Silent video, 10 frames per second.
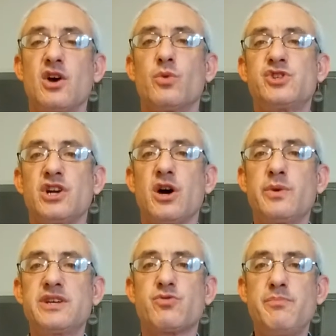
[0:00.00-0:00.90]
we should
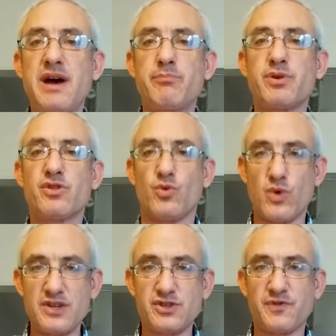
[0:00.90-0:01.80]
always remember the
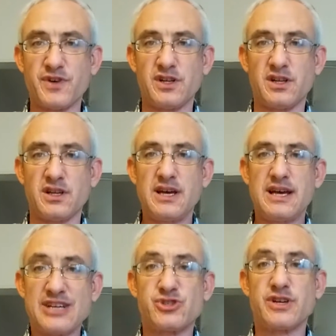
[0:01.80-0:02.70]
wonderful
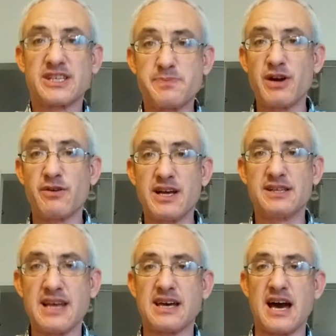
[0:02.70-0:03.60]
desert
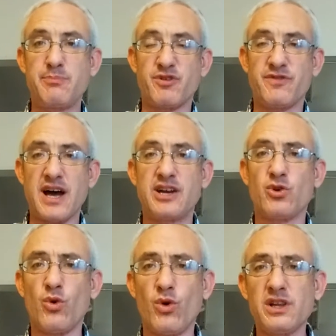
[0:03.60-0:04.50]
experience that God
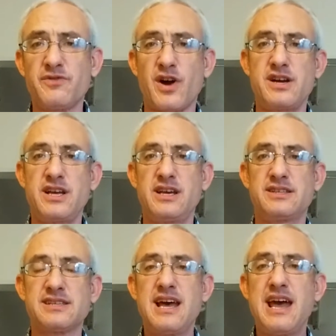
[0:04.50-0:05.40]
provided all of our
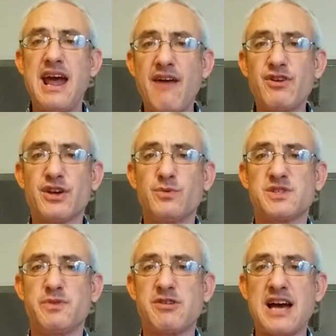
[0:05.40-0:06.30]
needs. Everything
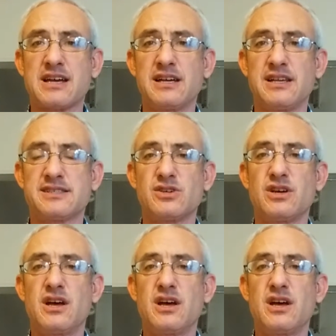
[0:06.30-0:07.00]
was miraculous.